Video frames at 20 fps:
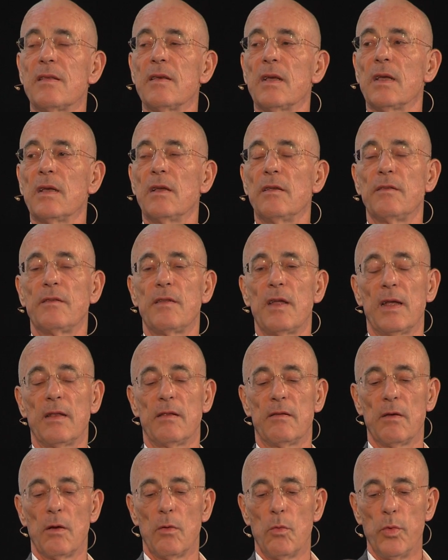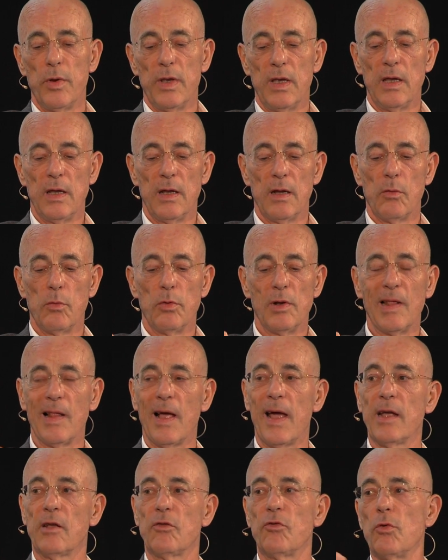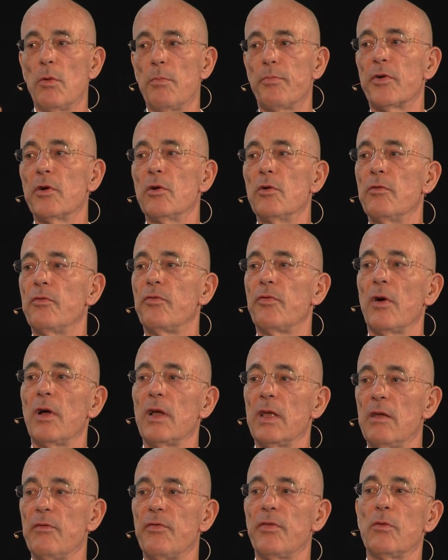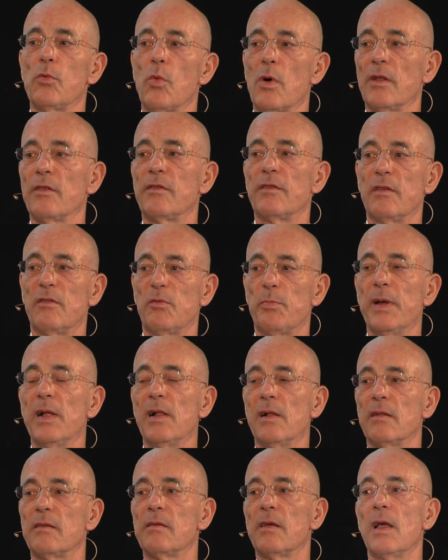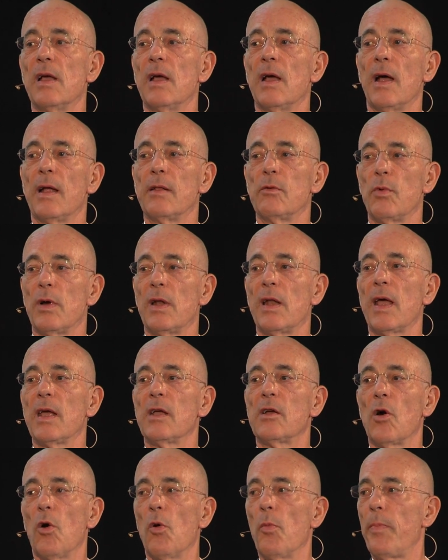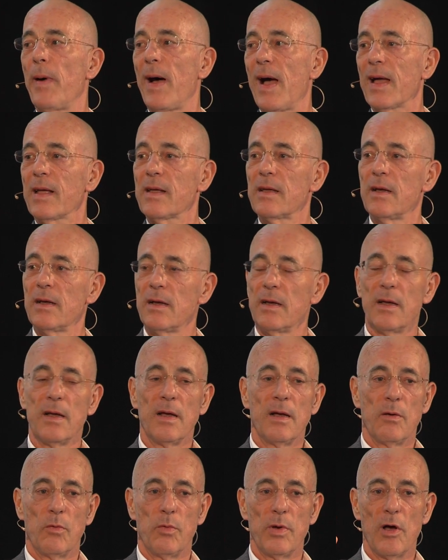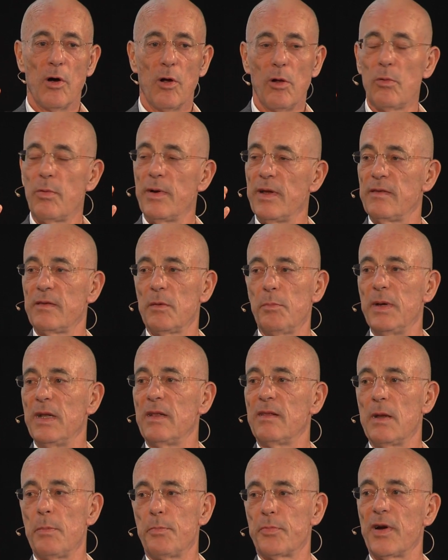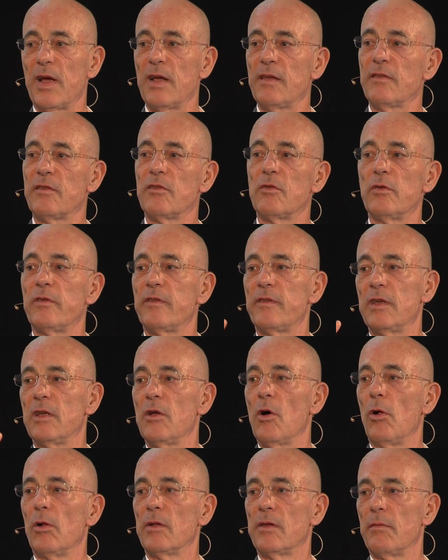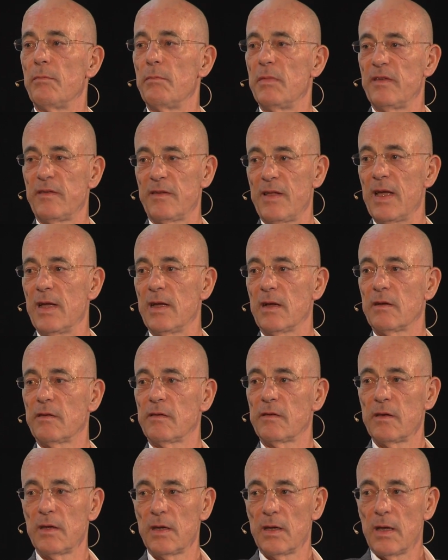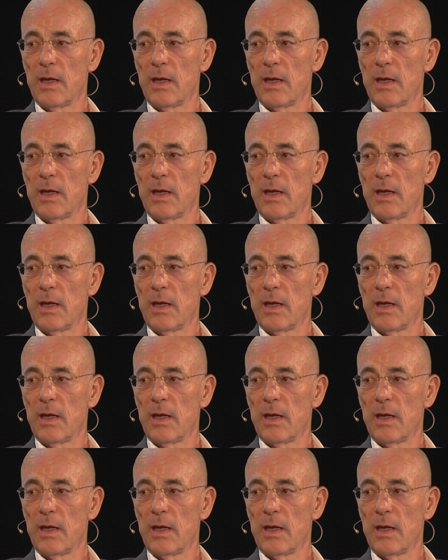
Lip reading: thing is that we would like to improve even once it's built. And when I go back, we're always a bit depressed to see all the mistakes.